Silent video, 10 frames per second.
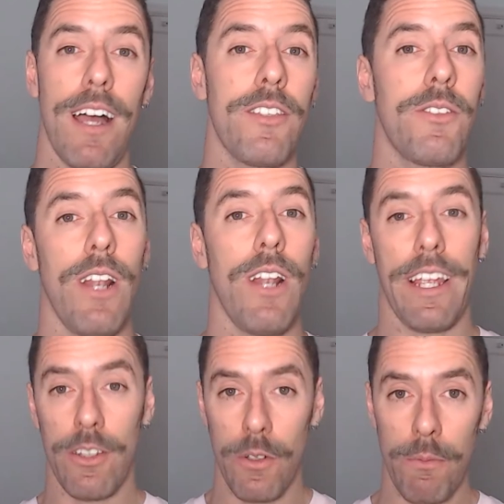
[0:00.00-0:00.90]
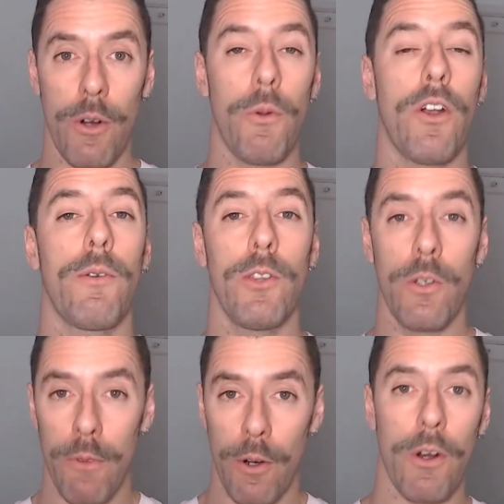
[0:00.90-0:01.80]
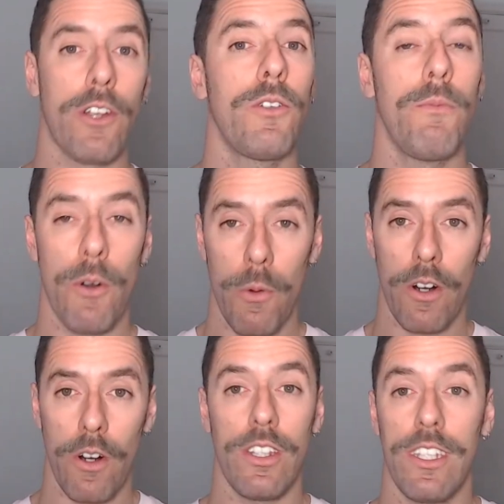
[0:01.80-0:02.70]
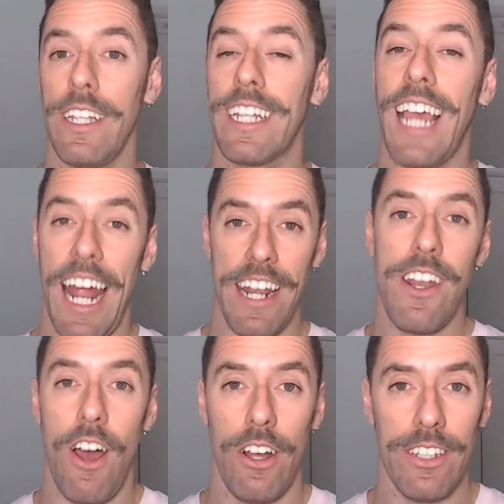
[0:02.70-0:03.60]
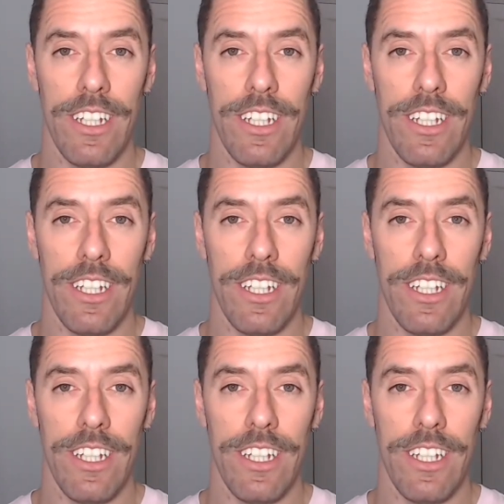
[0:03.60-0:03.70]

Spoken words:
to like do more work until it cannot